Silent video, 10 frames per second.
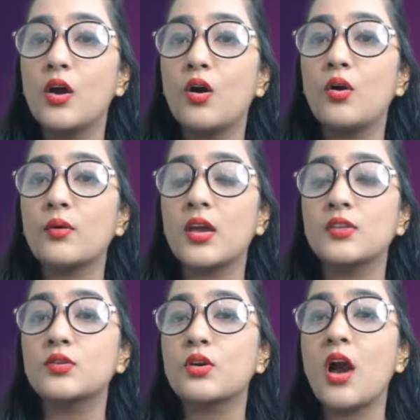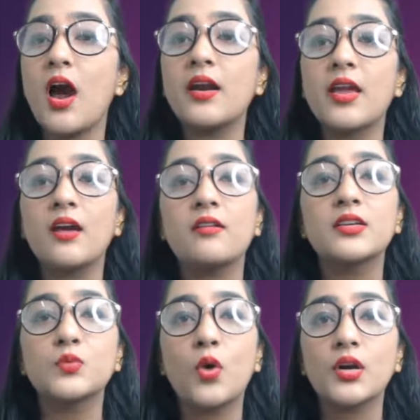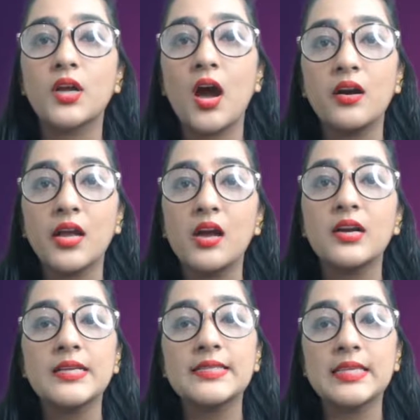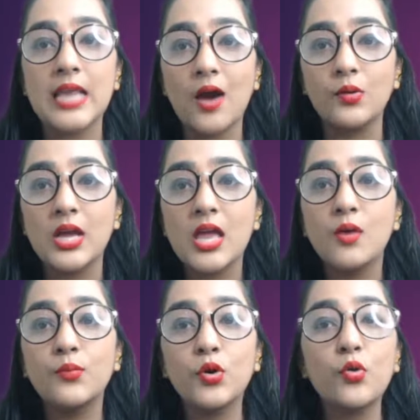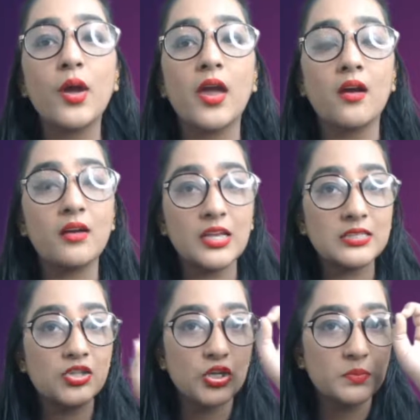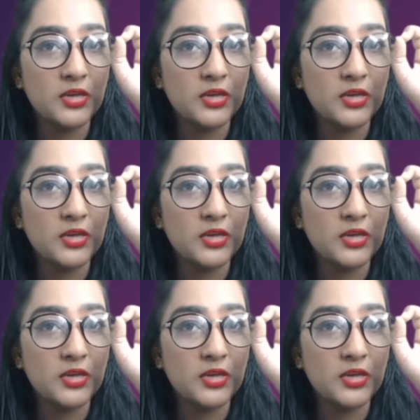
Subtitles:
Okay, so car here is what? Car here is a noun. Blue here is just